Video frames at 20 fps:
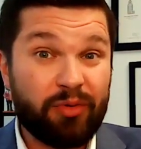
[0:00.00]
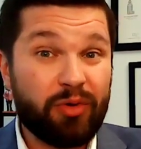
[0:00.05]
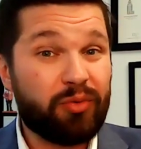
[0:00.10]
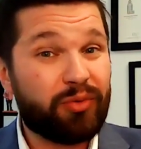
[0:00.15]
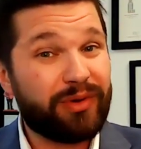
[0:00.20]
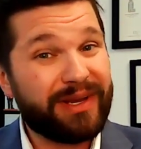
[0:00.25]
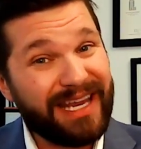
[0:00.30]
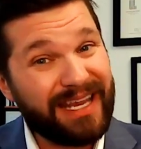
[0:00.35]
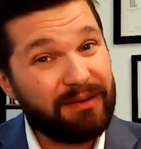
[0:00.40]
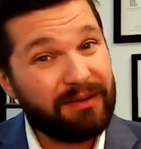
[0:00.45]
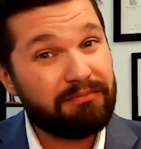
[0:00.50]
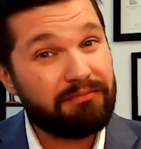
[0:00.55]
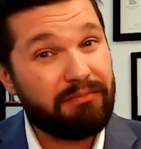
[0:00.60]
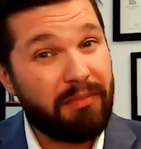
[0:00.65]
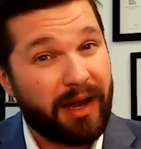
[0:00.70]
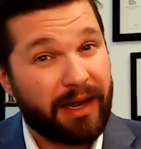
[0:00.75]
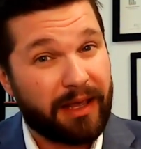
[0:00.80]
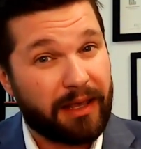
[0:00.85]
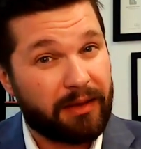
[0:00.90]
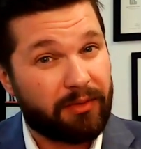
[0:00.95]
Well, we need
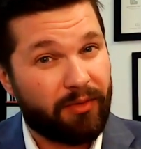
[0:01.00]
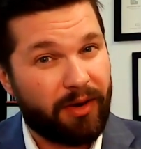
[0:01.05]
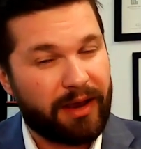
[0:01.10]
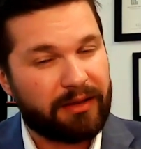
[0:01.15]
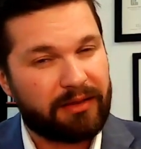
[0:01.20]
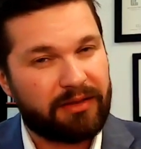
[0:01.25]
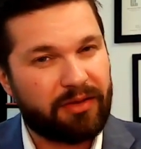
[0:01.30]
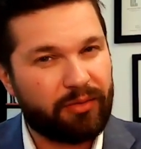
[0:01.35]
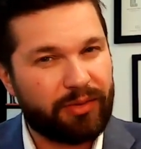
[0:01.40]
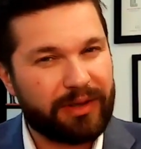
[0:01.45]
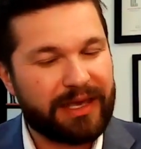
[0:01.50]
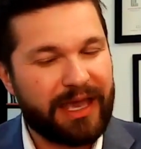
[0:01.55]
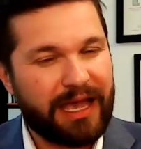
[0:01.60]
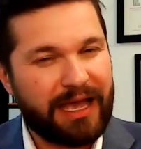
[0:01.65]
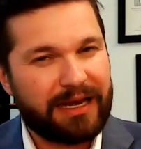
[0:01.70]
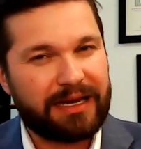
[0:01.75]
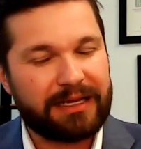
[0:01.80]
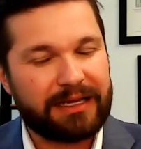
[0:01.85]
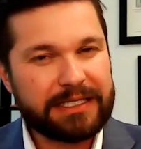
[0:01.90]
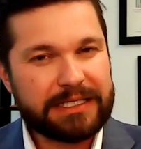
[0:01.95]
money, right? So we
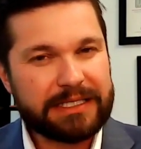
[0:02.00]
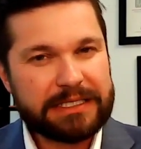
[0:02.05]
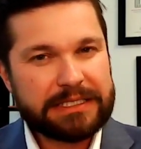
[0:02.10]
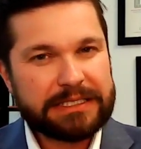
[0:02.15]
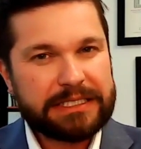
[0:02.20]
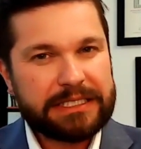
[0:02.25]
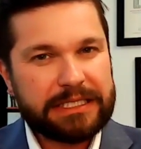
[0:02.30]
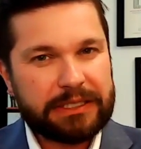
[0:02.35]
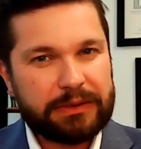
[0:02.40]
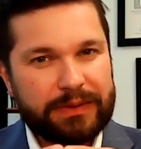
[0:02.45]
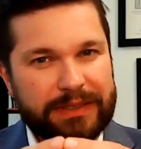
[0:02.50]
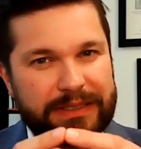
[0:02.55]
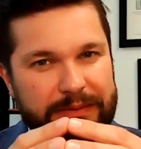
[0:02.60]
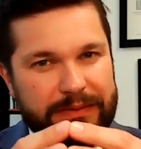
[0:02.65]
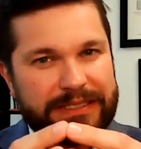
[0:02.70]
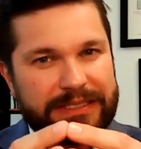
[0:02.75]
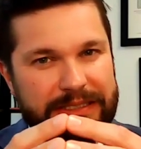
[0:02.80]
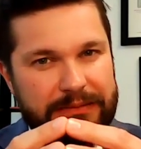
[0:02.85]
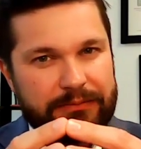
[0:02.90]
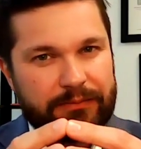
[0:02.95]
kind of,
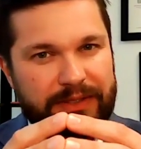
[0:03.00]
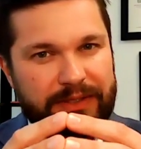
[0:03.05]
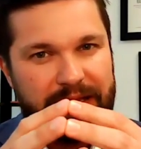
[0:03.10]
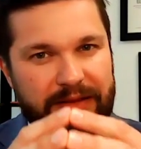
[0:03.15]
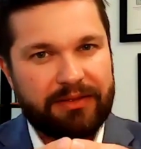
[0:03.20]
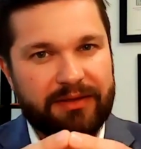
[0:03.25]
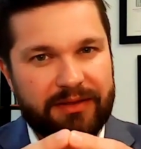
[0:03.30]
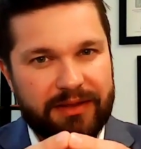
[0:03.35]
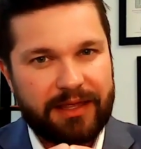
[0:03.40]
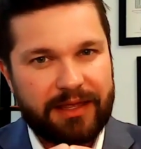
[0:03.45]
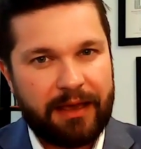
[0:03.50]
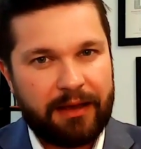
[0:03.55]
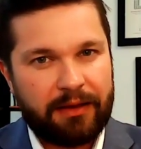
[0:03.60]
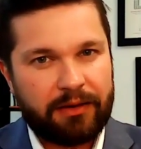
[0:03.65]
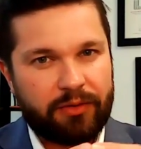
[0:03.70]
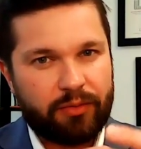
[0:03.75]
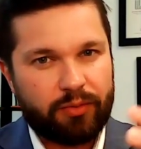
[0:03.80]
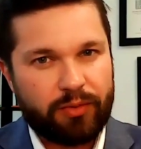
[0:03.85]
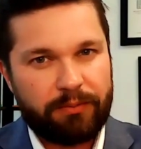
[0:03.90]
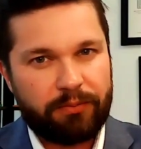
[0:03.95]
we need this
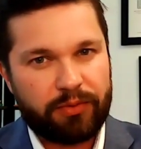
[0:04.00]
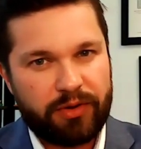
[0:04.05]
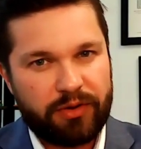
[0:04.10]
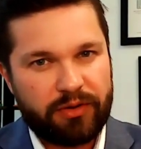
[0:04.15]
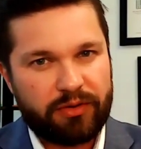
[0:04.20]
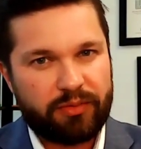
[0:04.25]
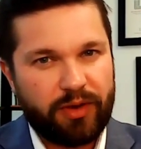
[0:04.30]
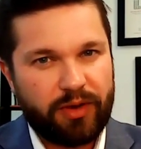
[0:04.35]
cow to reproduce.